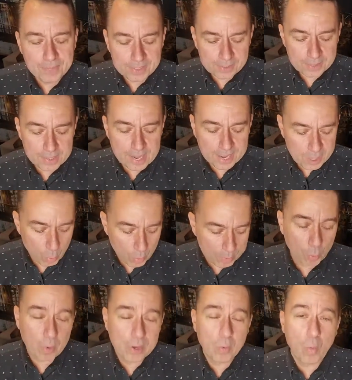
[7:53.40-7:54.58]
this is a
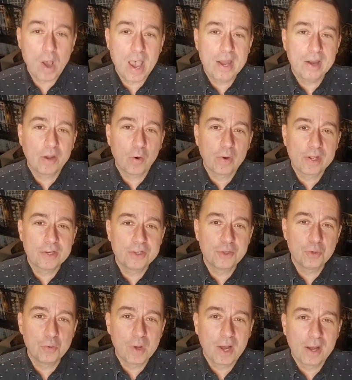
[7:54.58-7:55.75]
91-point wine according
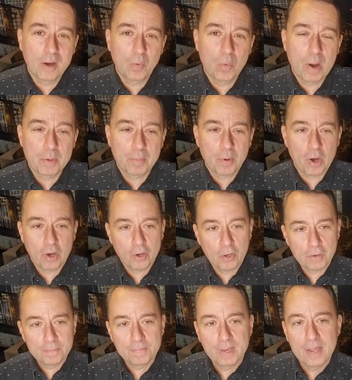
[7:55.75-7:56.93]
to Robert Parker.
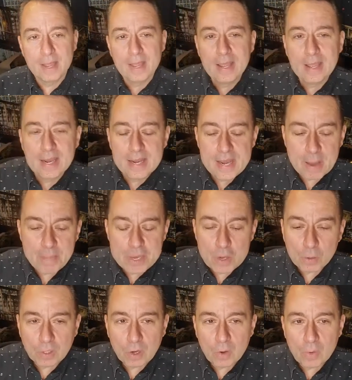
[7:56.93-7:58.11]

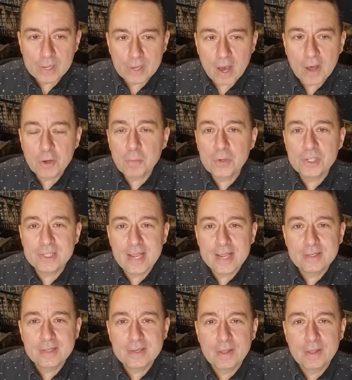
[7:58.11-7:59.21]
Nebbiolo, 100%,